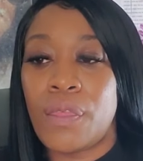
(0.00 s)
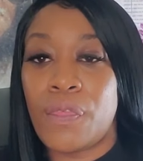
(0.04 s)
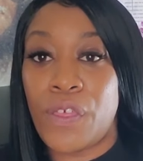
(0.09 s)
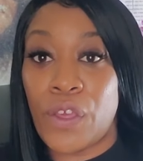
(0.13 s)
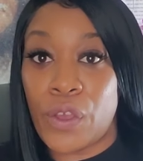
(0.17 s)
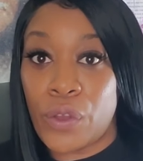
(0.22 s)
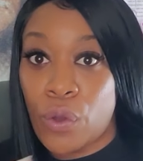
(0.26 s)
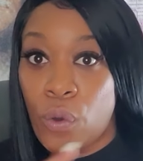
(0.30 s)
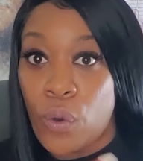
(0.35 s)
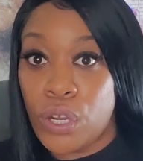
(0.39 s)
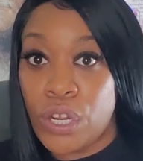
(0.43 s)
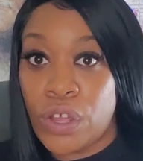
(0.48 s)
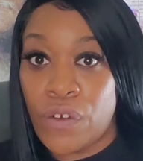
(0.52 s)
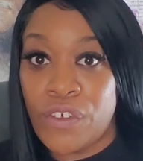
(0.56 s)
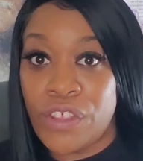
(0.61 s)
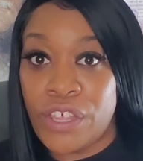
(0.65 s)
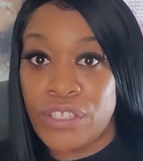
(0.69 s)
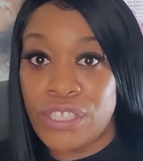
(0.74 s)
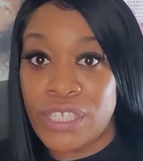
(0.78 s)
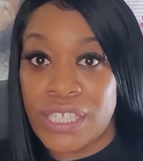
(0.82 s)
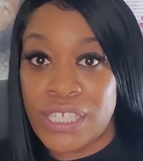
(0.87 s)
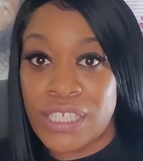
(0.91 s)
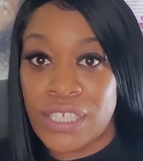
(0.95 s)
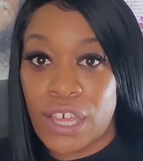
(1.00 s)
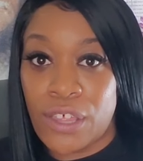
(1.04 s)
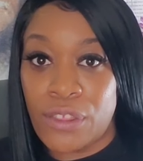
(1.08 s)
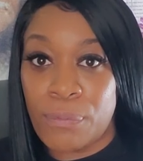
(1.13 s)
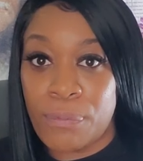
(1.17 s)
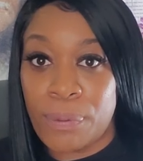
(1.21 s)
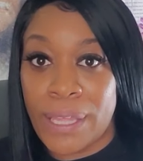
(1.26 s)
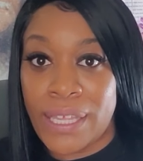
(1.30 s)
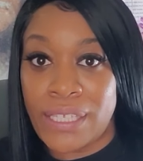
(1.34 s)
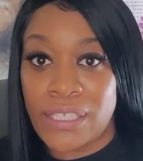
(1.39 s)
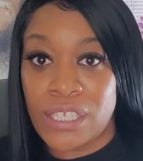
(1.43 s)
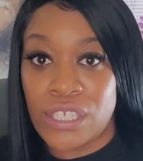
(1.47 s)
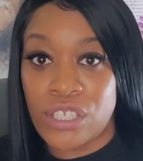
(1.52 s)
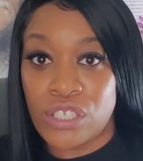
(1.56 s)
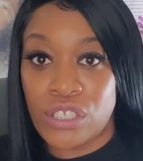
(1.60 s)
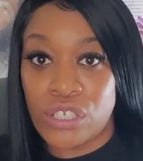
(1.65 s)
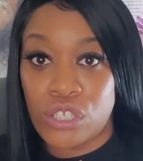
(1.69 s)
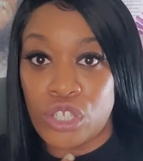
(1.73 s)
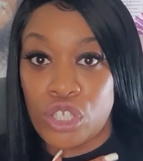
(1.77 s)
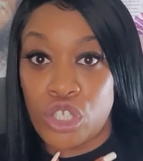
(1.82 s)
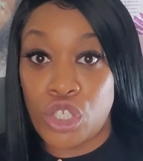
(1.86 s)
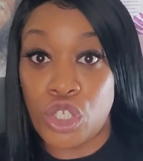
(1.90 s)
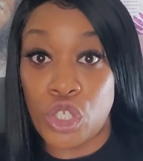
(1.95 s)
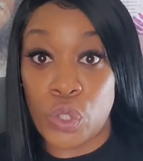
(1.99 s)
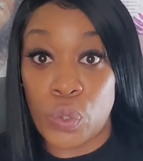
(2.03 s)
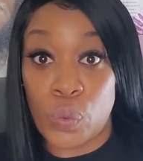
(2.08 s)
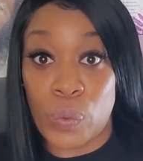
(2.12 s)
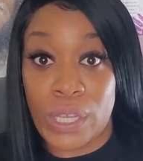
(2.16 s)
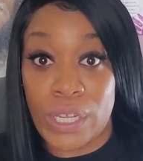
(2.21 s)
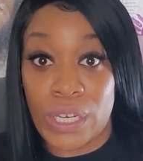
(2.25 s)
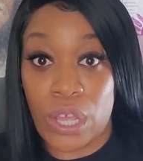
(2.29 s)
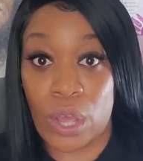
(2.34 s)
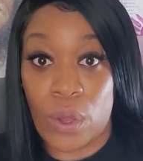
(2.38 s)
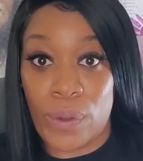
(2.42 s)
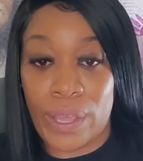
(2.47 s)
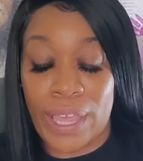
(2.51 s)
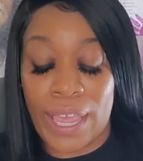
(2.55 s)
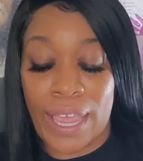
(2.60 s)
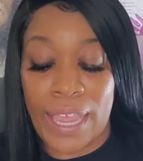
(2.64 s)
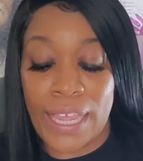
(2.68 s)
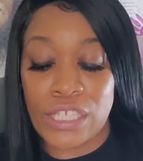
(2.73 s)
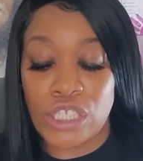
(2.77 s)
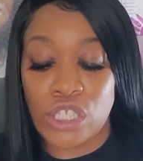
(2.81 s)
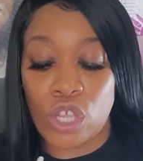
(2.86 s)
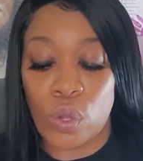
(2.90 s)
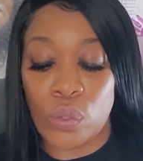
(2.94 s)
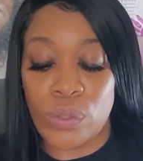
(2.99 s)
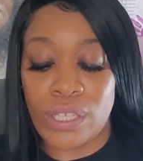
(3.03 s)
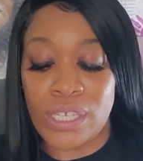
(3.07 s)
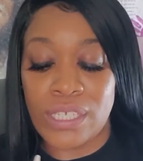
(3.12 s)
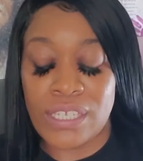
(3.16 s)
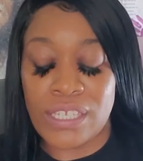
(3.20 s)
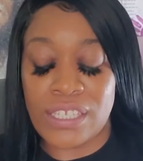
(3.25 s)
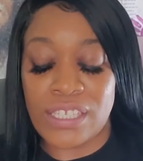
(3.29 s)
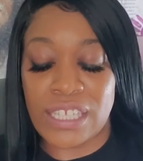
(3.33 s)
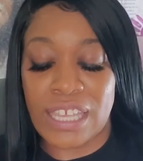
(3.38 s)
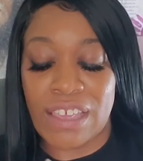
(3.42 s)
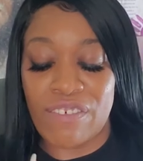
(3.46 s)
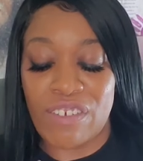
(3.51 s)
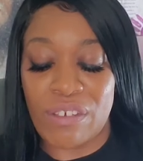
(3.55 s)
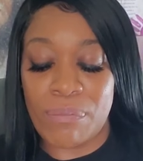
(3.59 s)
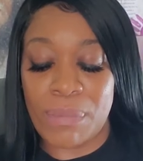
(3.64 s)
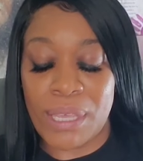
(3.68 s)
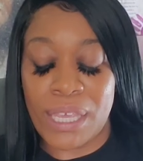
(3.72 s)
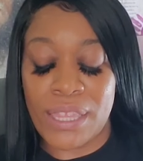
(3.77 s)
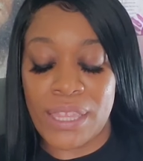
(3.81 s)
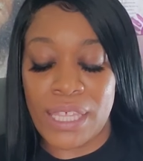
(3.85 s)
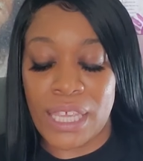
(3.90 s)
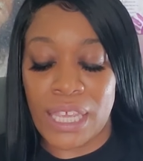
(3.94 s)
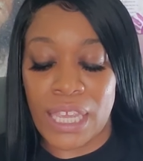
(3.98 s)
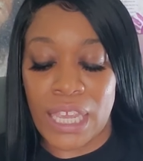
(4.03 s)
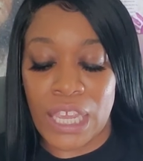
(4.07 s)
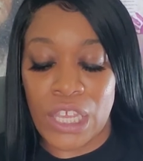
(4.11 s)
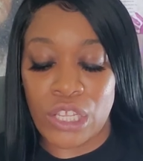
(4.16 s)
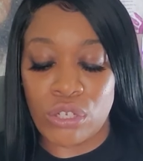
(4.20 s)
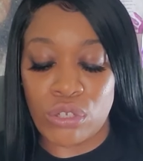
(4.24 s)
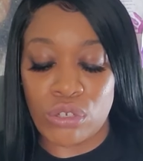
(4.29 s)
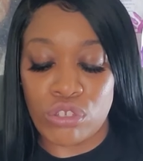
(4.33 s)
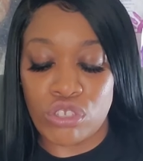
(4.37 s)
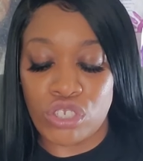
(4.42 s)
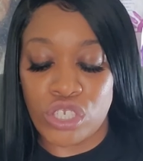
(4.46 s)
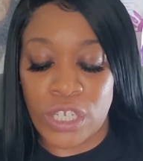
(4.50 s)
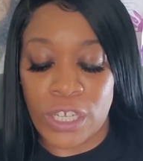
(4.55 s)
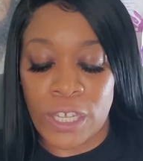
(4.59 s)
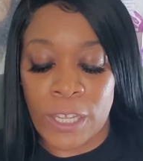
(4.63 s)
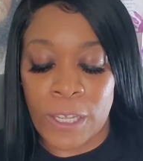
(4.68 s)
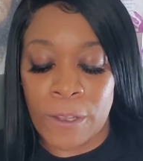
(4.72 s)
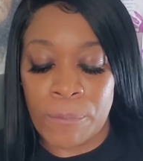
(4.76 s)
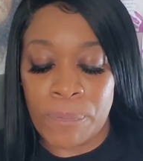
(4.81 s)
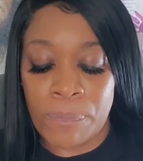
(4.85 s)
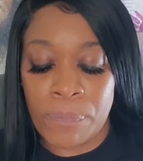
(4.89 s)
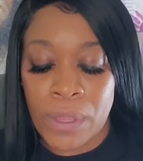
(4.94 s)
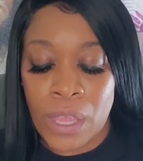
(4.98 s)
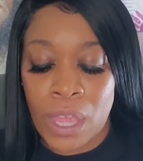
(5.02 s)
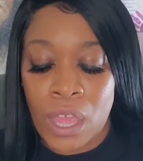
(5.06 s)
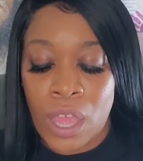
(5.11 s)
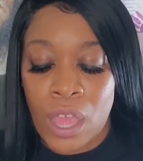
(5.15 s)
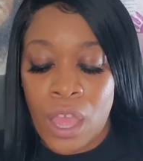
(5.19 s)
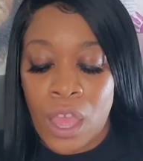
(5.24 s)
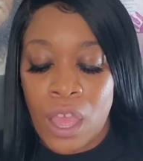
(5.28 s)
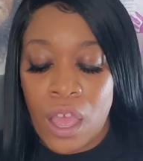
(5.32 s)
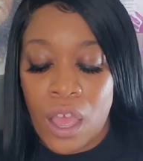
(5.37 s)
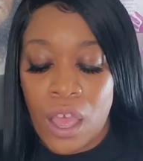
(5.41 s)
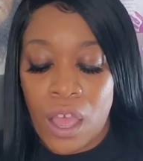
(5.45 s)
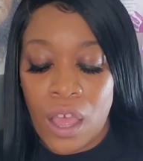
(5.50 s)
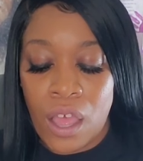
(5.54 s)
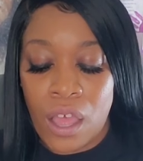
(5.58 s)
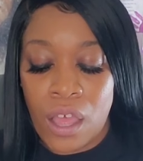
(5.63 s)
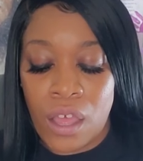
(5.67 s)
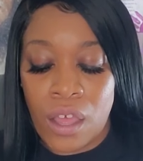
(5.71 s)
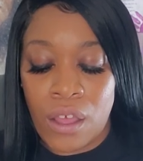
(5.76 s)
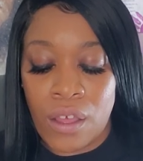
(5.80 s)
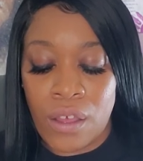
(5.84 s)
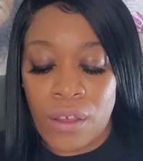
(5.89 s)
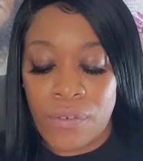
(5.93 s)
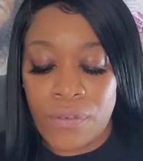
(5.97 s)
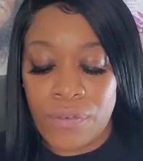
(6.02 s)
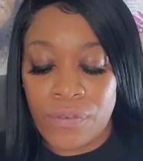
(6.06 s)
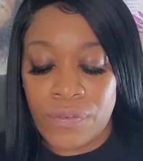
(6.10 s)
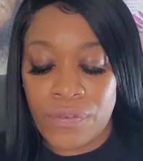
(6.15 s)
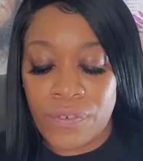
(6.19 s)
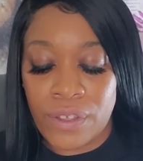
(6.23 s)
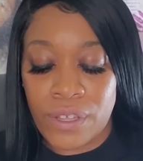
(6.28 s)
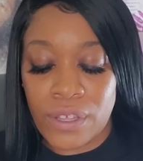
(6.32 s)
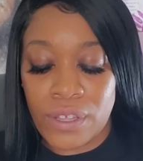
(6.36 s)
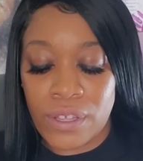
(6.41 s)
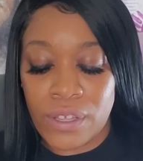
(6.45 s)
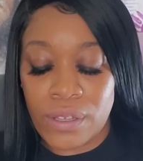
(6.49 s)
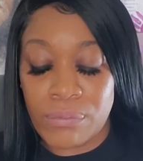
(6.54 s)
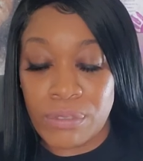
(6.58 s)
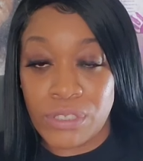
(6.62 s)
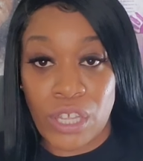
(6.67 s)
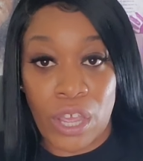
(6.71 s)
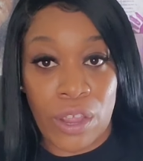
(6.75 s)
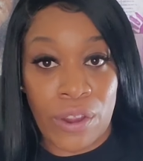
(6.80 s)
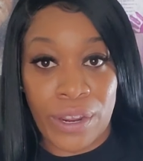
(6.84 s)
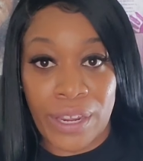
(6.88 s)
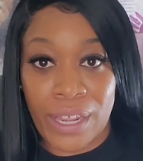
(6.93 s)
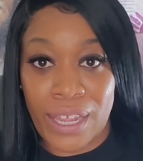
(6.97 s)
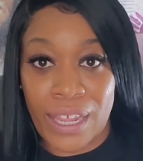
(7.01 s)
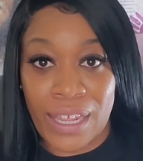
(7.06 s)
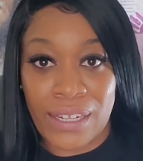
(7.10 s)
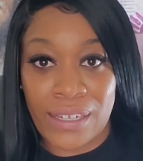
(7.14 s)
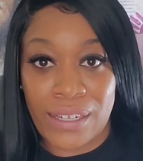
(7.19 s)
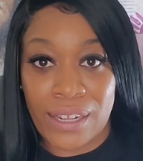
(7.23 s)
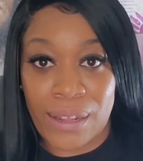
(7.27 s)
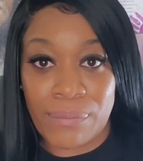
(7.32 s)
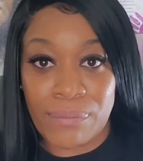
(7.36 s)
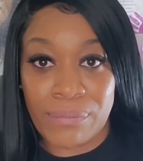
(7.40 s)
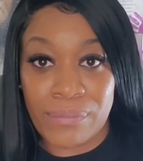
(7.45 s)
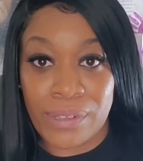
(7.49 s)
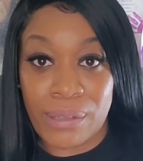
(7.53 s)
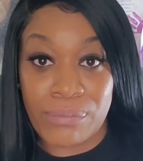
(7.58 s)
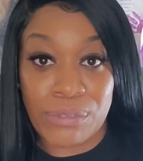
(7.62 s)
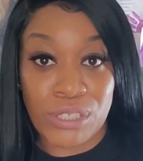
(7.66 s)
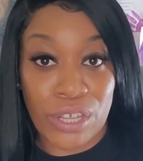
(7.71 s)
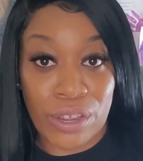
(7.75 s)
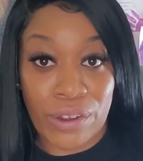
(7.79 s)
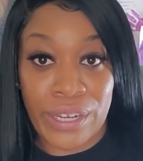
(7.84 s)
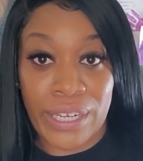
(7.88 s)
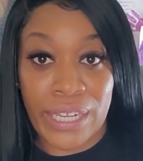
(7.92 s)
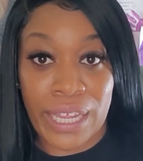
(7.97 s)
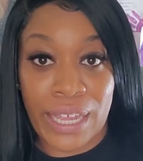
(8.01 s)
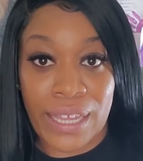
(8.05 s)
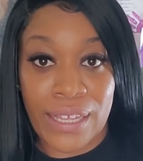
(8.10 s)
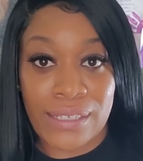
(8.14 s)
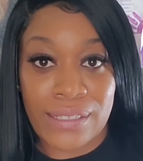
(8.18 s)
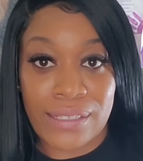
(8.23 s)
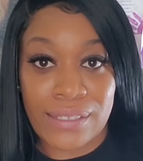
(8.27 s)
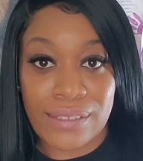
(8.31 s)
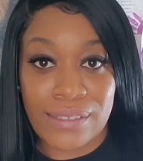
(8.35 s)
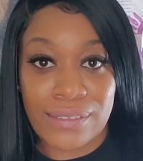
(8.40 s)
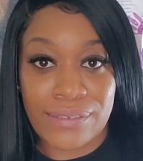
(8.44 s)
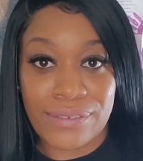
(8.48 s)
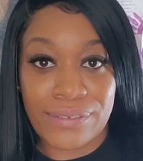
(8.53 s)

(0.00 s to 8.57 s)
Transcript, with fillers: they're going over there to these other places to do it. Okay. So this is giving me the energy of, I'm sorry. I, I'm, I'm sorry, guys.